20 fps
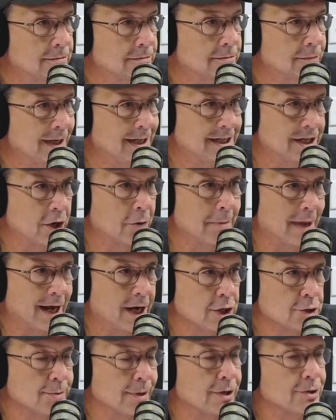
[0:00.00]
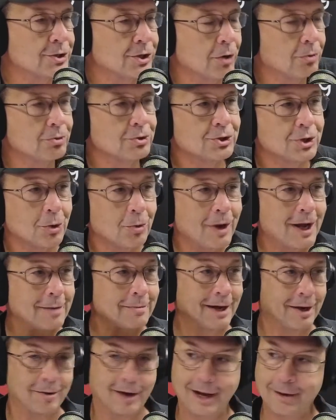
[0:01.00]
Wait, deer management. So wait a
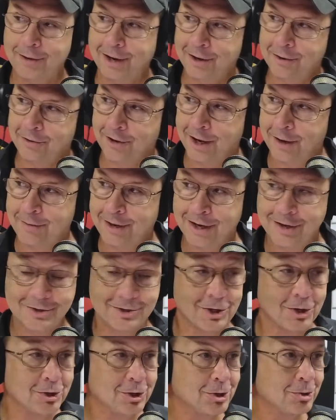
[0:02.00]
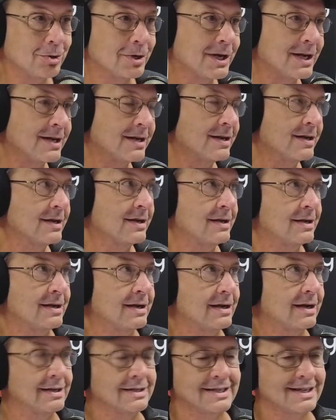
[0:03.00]
minute. So you can
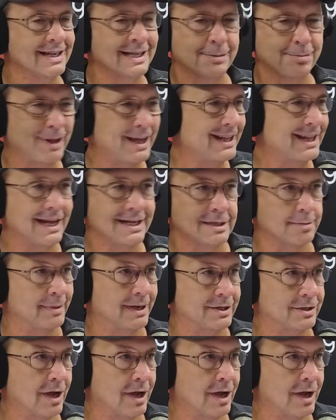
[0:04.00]
explain that to me.